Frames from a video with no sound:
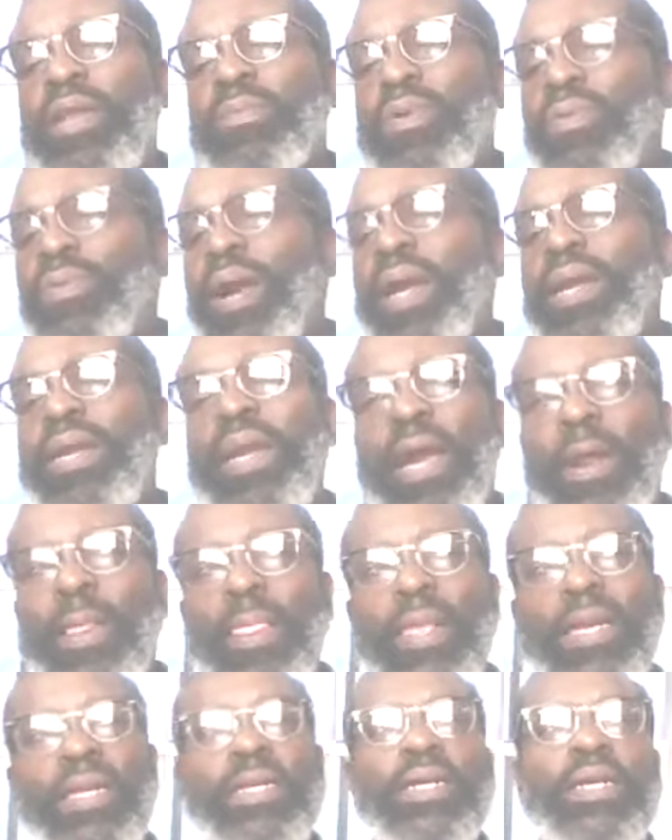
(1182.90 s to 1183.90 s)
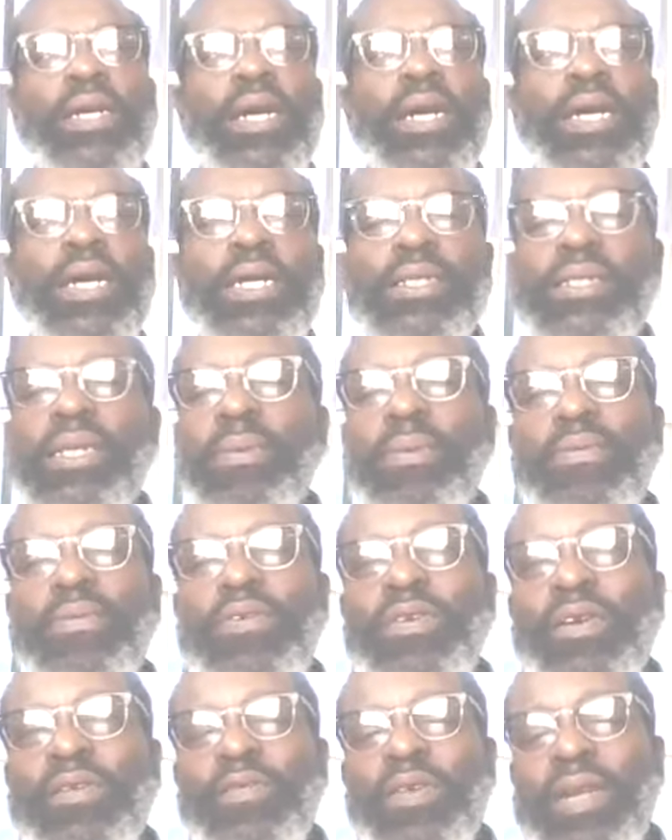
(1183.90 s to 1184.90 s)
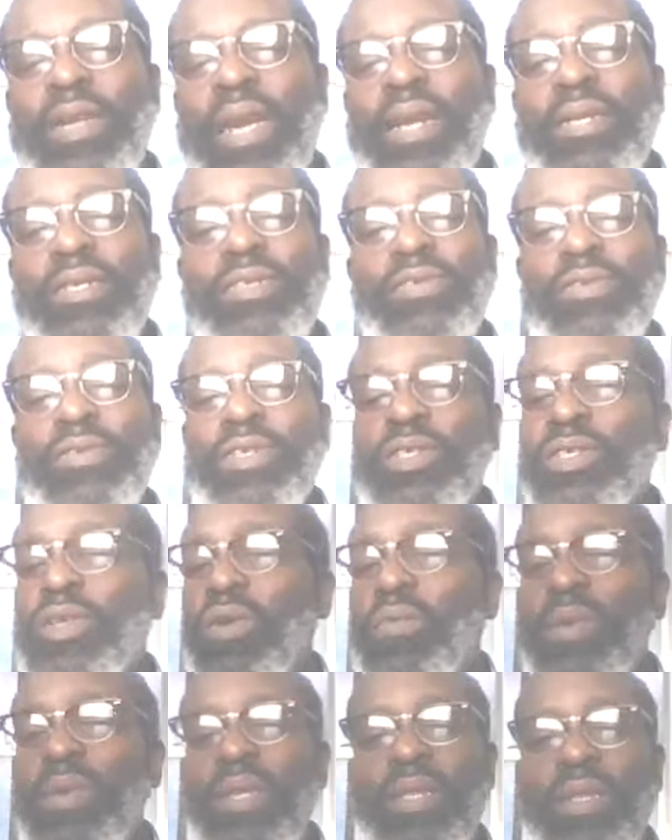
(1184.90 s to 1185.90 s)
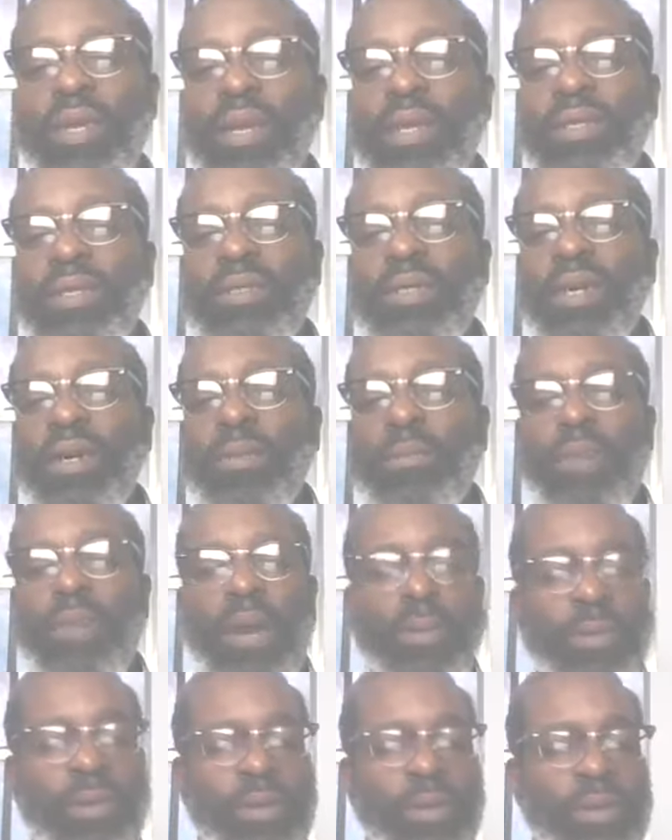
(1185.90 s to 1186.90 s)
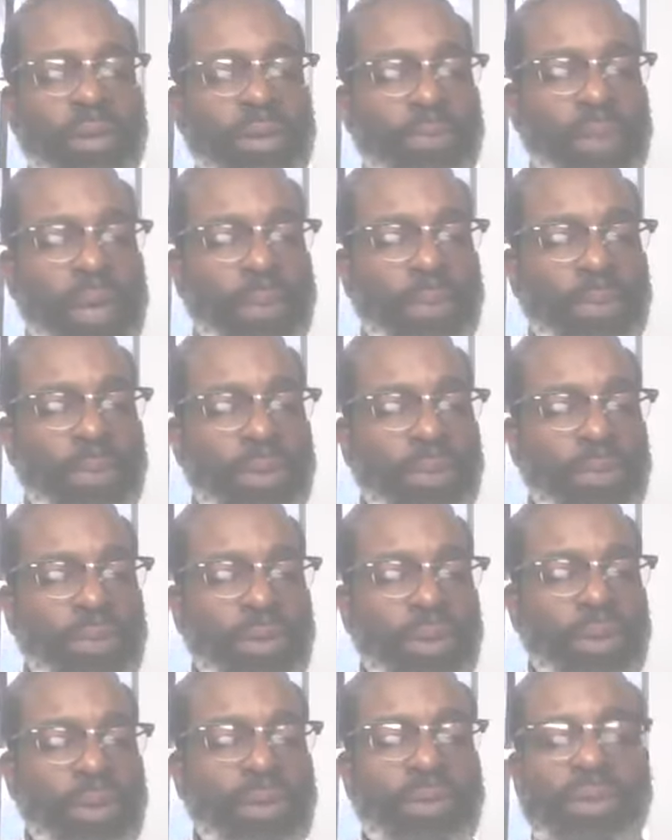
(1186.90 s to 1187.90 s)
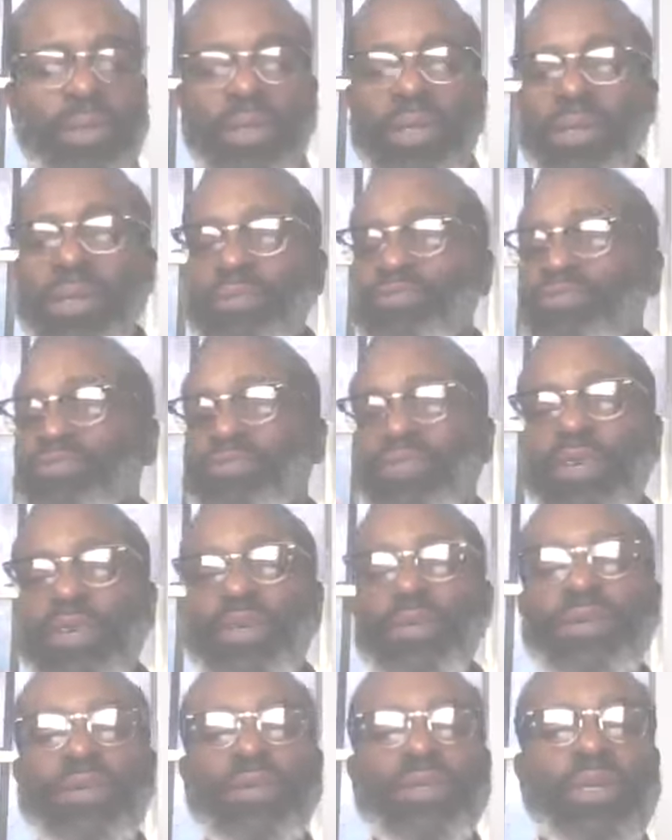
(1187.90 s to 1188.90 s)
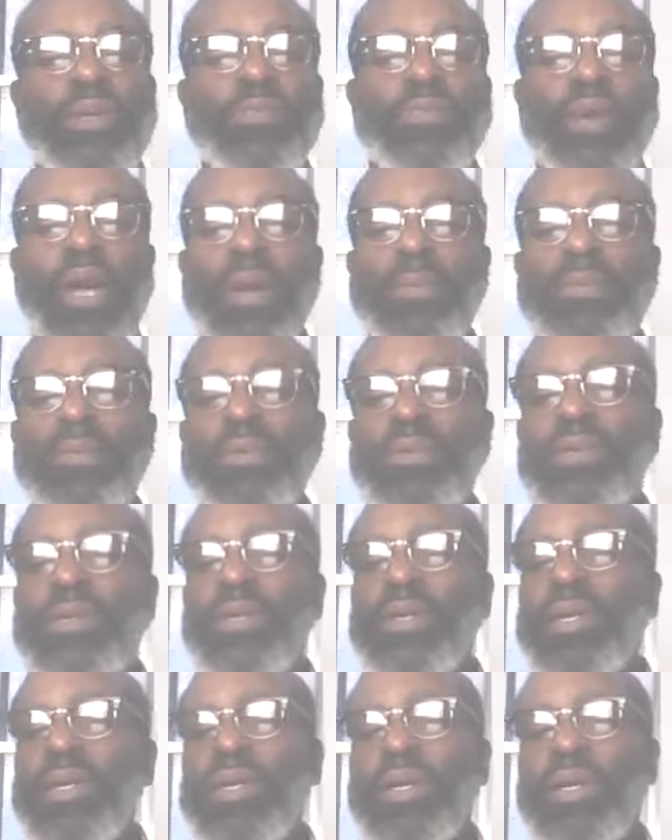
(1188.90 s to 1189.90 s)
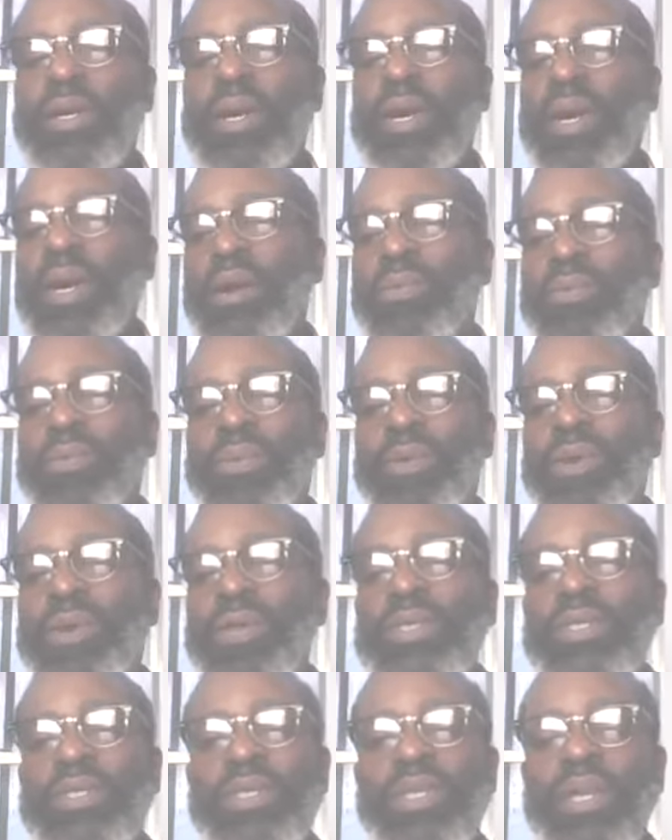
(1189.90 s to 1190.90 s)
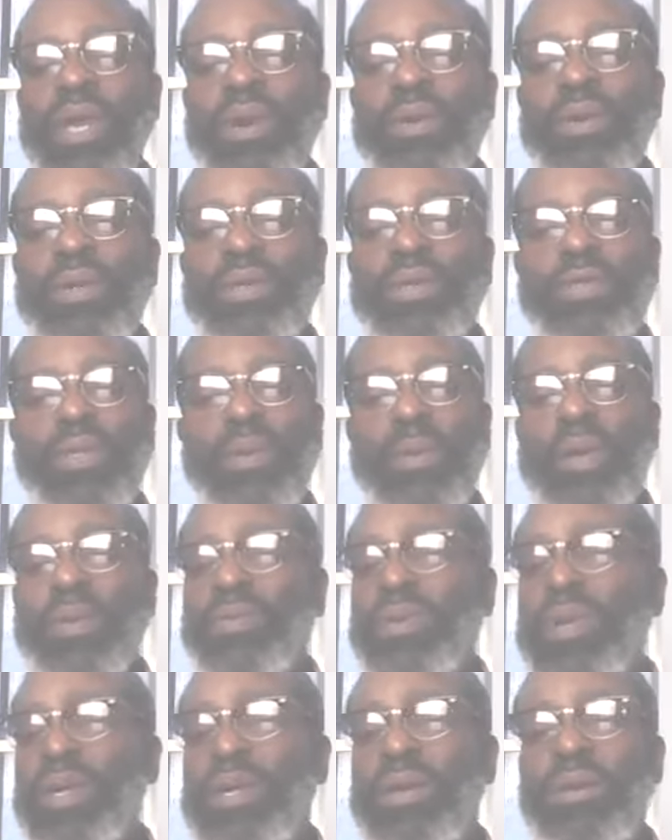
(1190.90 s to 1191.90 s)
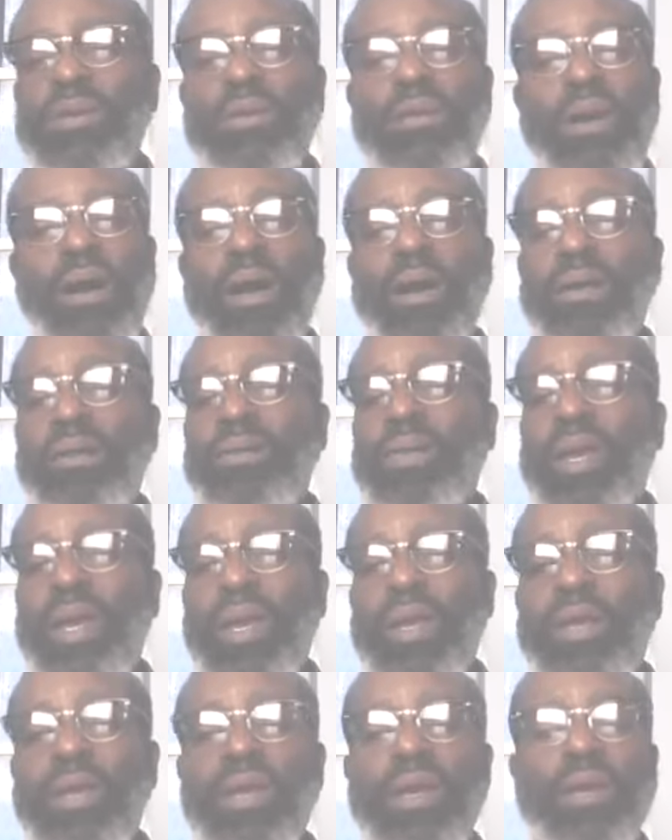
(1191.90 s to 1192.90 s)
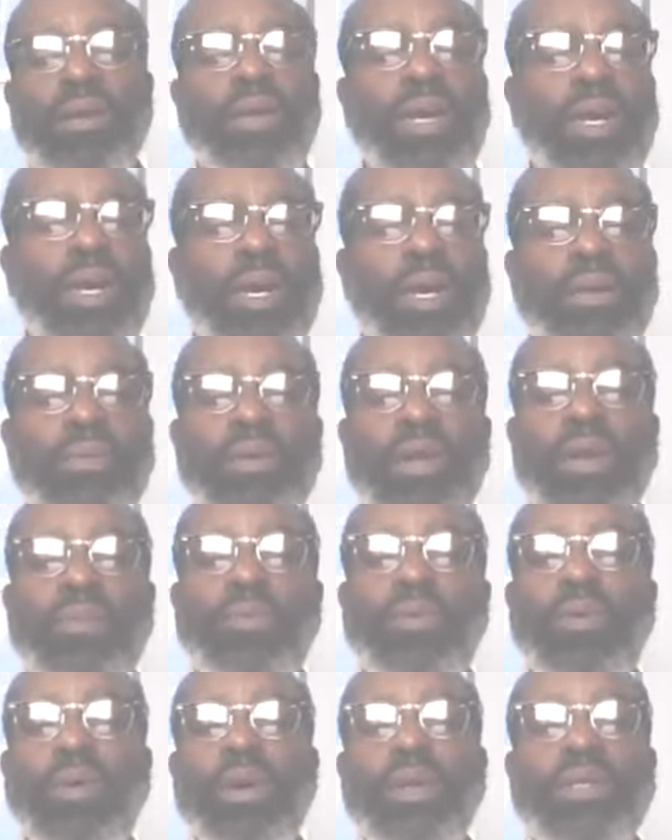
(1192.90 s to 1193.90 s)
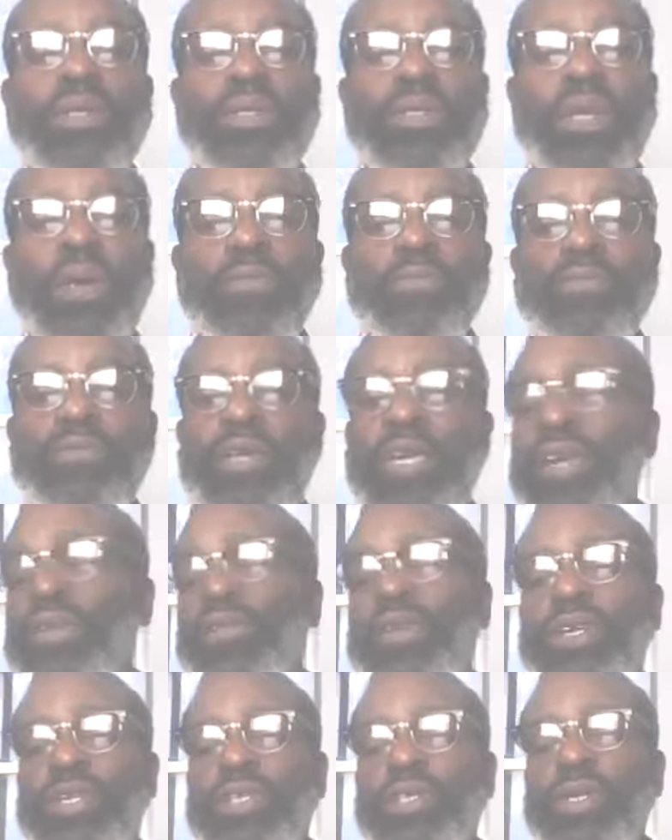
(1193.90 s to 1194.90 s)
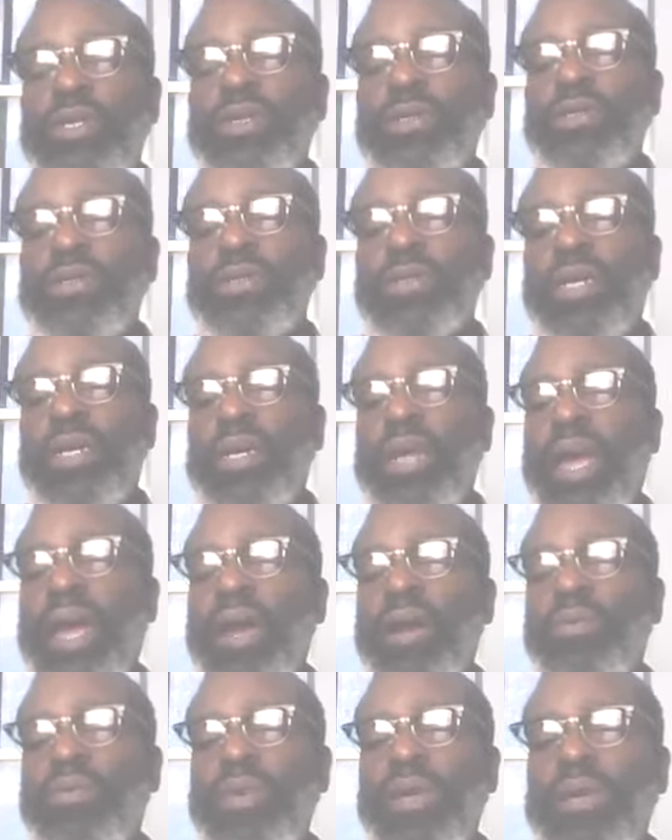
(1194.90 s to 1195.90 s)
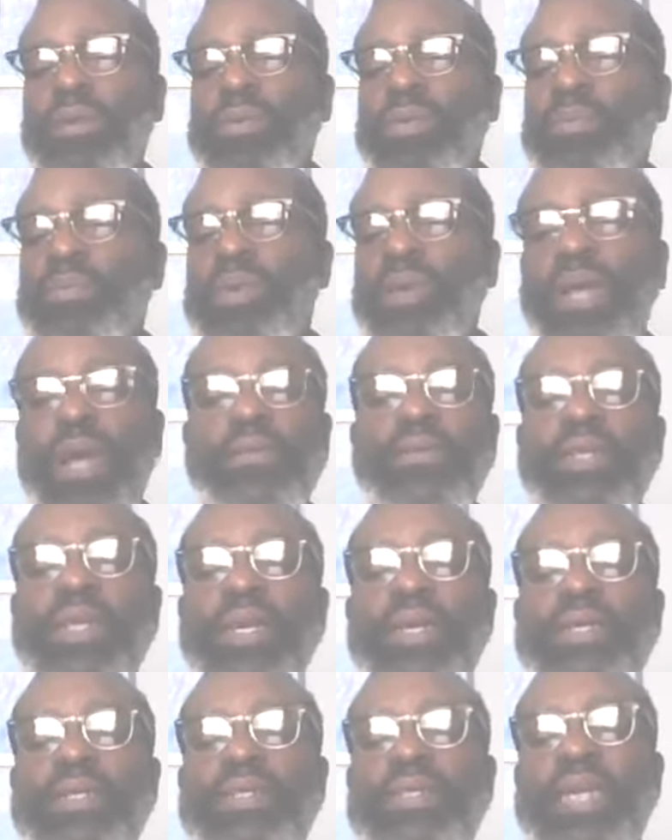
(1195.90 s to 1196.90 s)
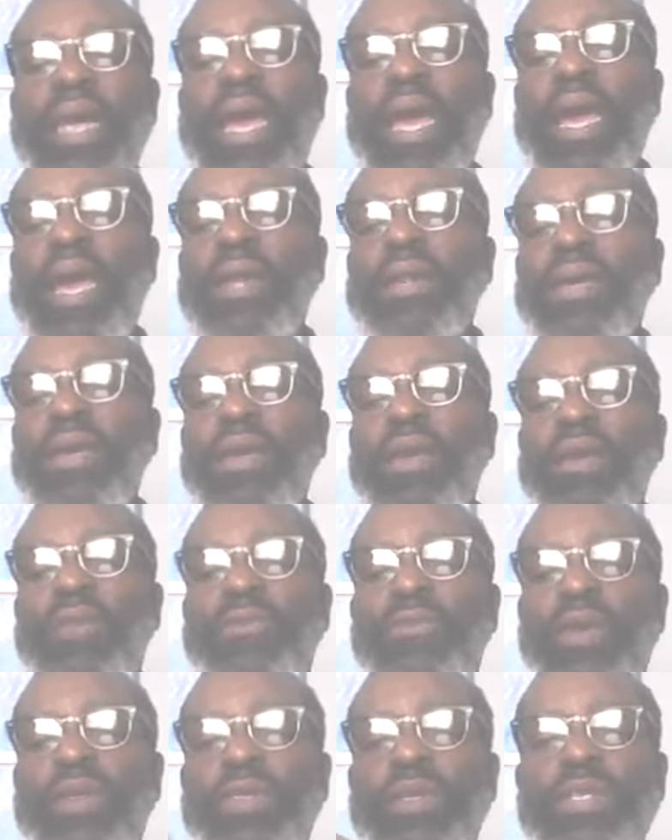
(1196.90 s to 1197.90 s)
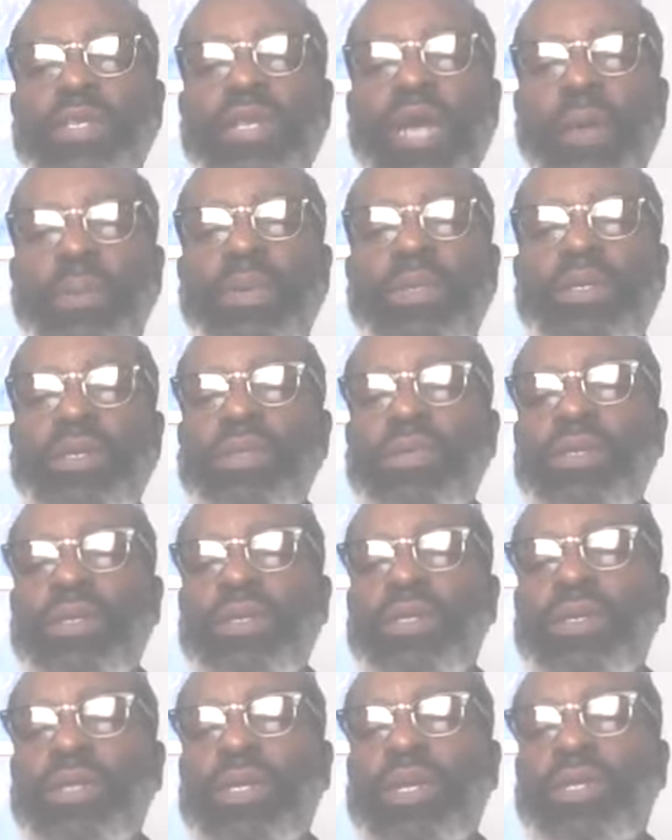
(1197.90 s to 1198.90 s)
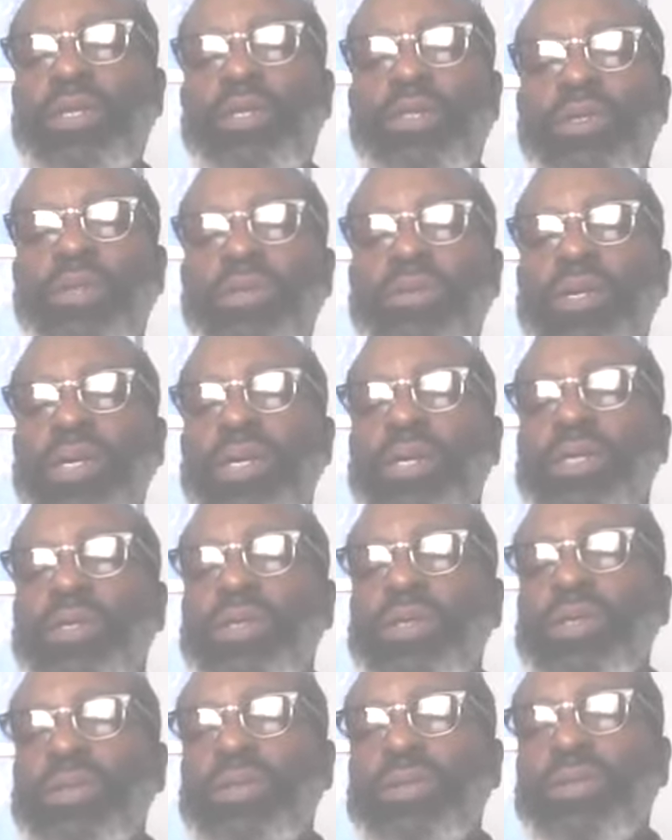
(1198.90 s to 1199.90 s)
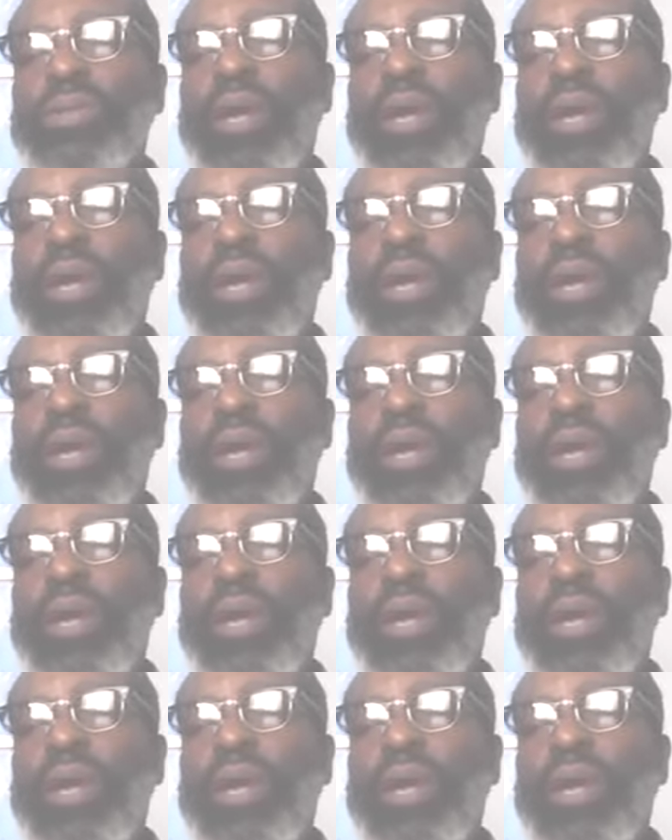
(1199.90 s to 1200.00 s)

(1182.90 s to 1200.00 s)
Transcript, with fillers: but why not? Uh, some of you are fanatics for so many things, uh, popular popular worldly views and popular uh, worldly scenarios. I mean, we go all in. Uh, the importance of TV shows and how we would put everything aside for this opportunity to to